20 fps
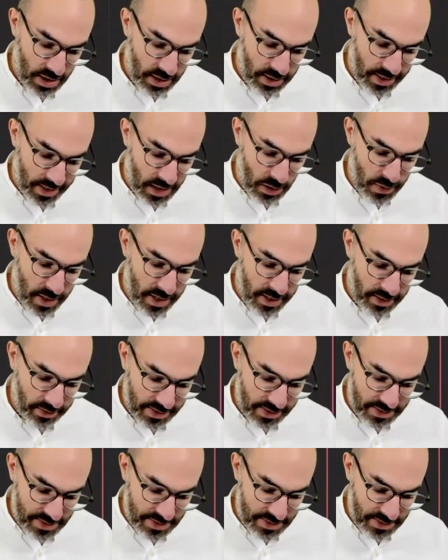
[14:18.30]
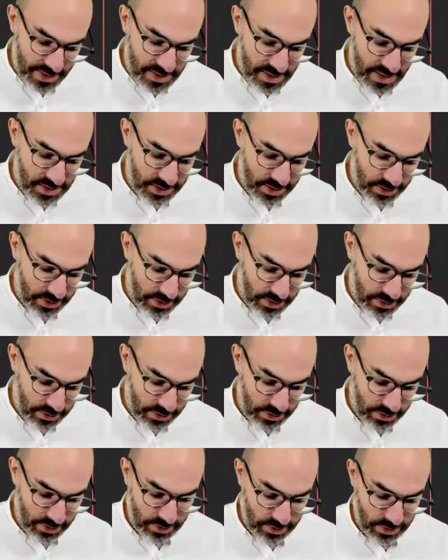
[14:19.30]
Anyway, this is
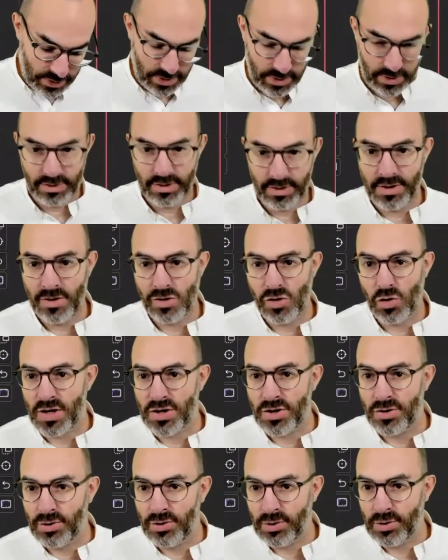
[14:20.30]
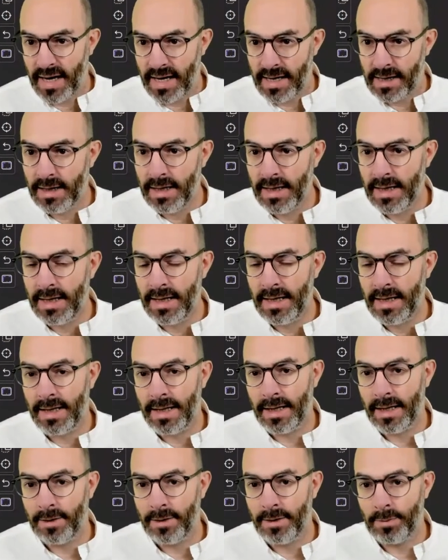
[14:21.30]
the situation today.
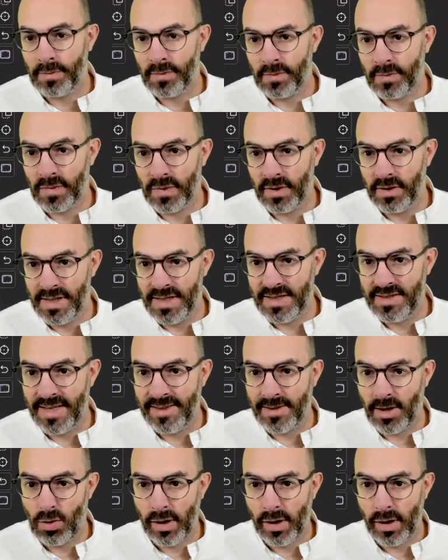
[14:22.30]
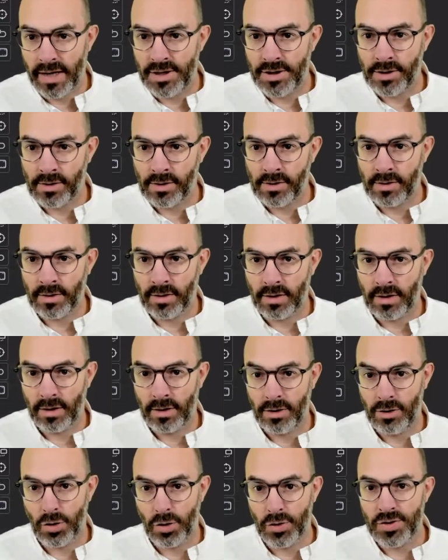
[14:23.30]
This data collection
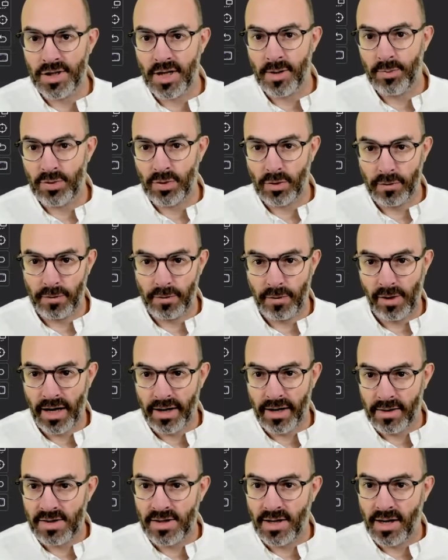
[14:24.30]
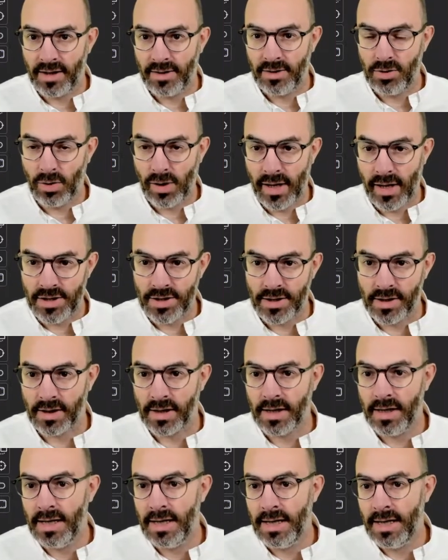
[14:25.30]
concept of client-side collection
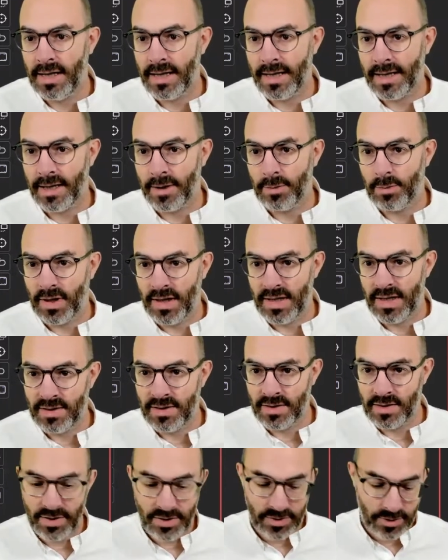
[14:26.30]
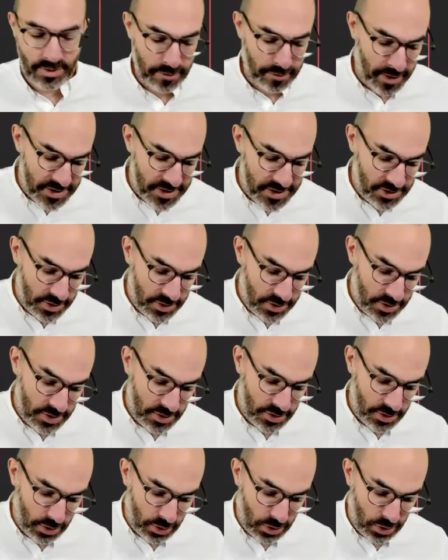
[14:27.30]
isn't the fastest.
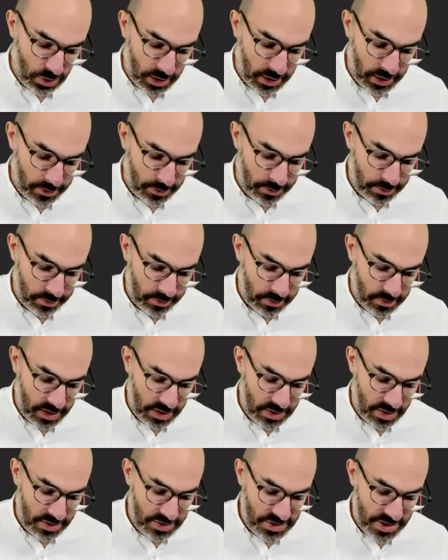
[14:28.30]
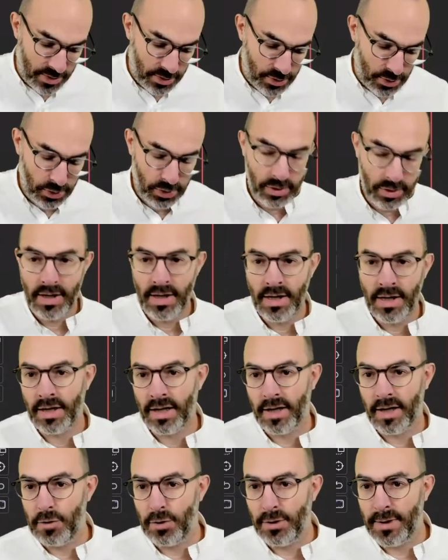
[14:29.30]
So in general,
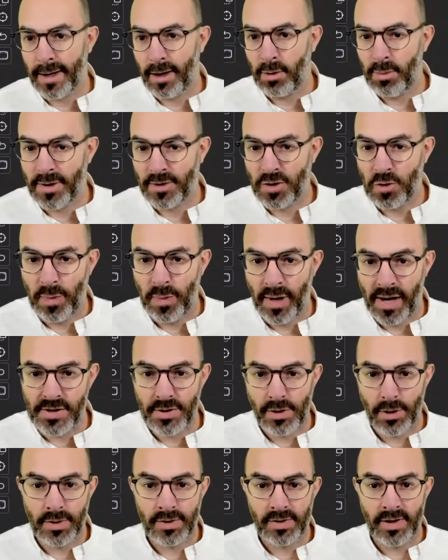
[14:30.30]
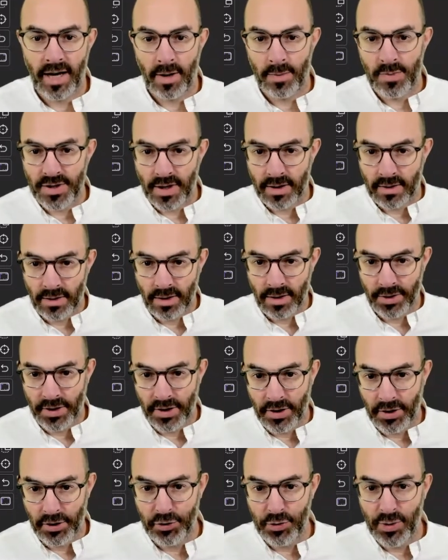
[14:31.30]
if you care about page load times, and
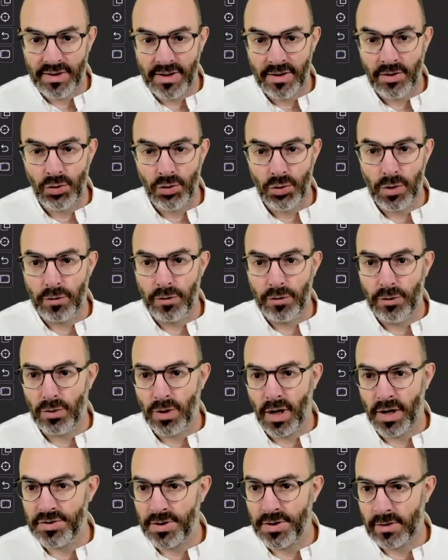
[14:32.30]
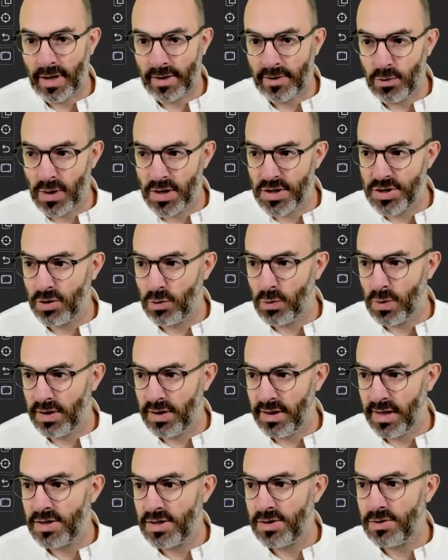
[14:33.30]
all 22 of you answered that question with
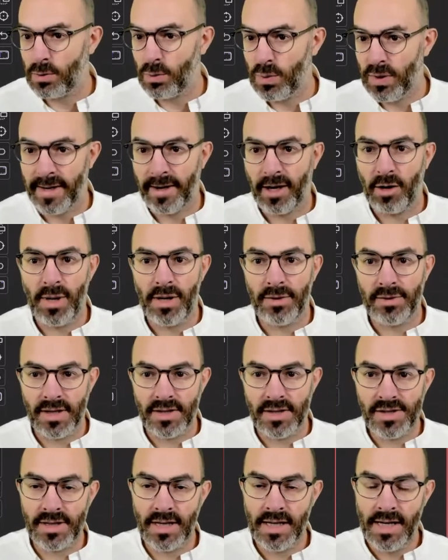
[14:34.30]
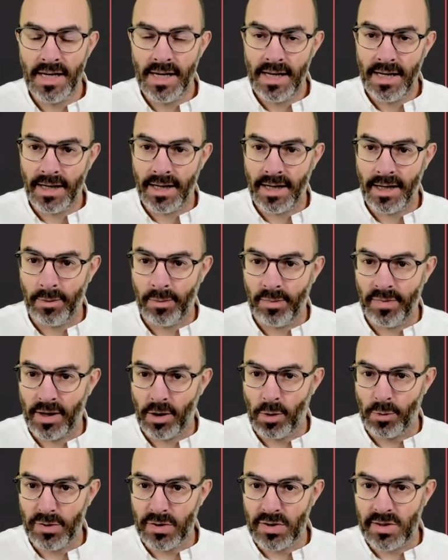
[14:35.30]
yes, we care about this, then
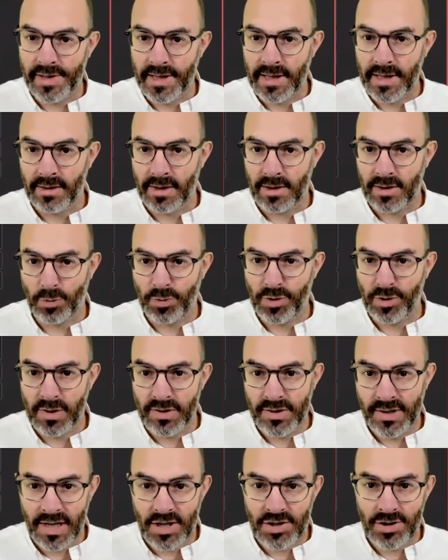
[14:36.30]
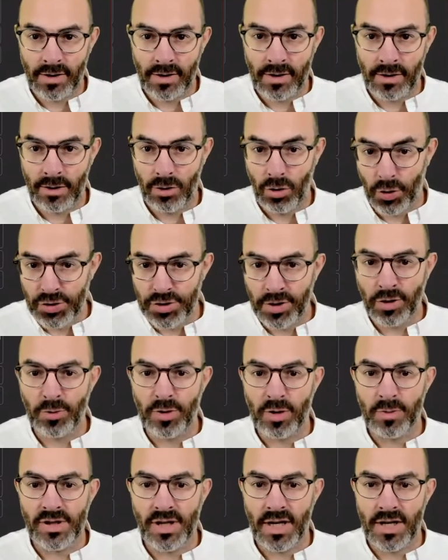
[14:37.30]
obviously there's optimization, constant
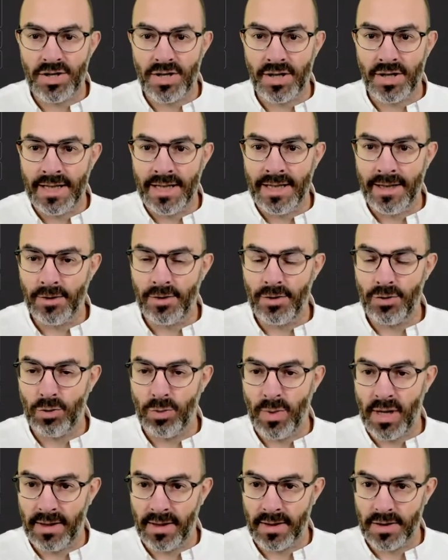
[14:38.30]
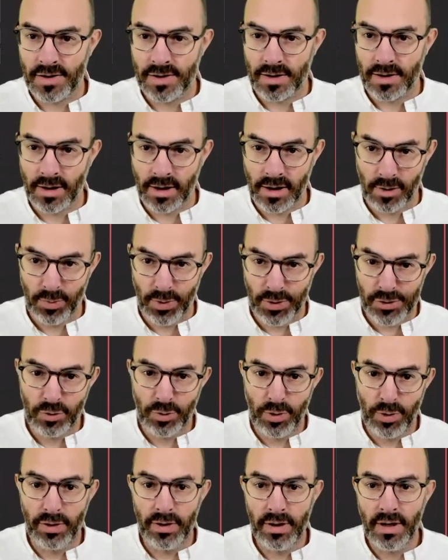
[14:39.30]
optimization needed to make this
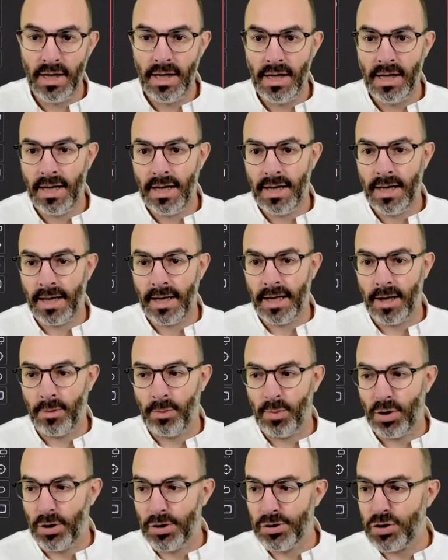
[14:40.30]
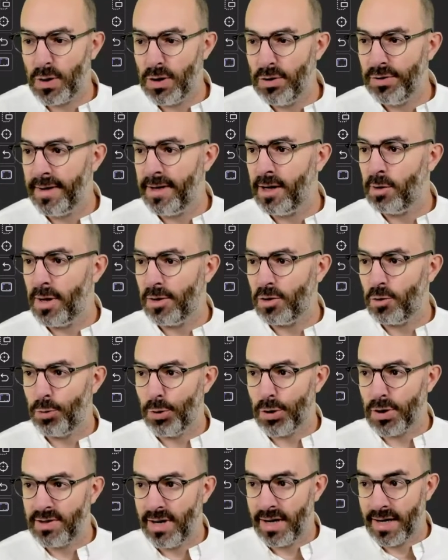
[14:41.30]
possible. But also when you think about
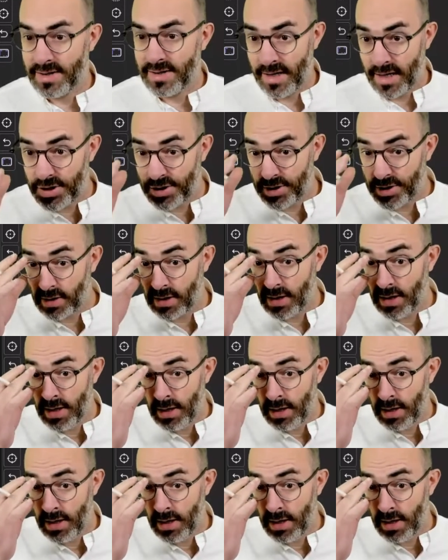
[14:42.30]
personalization,